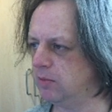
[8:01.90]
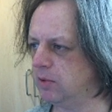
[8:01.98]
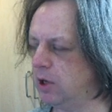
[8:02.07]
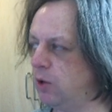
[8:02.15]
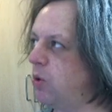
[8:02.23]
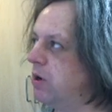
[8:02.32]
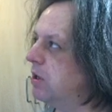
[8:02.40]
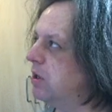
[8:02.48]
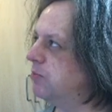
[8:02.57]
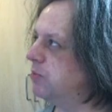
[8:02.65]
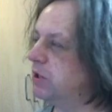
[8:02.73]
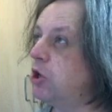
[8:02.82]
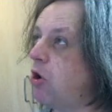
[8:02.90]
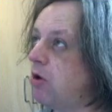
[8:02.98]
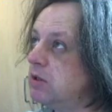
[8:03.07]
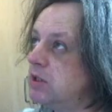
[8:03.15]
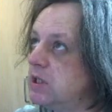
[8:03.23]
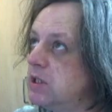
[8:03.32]
quirk, but the
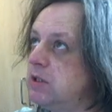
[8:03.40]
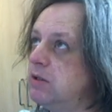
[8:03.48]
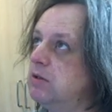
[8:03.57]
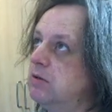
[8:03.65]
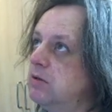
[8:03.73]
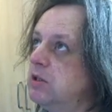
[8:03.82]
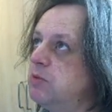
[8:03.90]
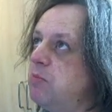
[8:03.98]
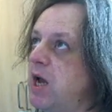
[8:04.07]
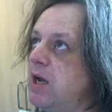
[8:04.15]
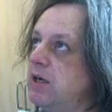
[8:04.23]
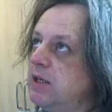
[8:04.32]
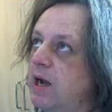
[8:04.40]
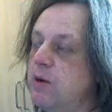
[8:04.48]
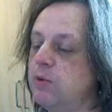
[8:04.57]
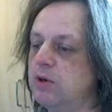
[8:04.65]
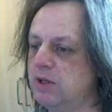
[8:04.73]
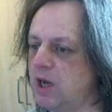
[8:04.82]
gods had smiled
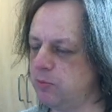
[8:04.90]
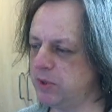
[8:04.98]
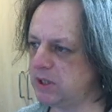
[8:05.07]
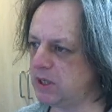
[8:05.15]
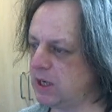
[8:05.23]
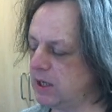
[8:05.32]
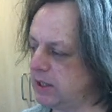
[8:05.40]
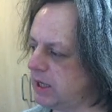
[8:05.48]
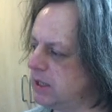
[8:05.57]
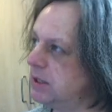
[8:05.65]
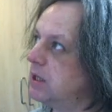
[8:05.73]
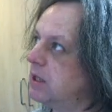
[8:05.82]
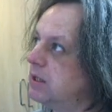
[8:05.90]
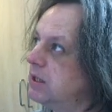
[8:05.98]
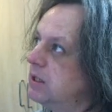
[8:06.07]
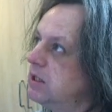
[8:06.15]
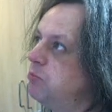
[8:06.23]
down on that particular day and said that this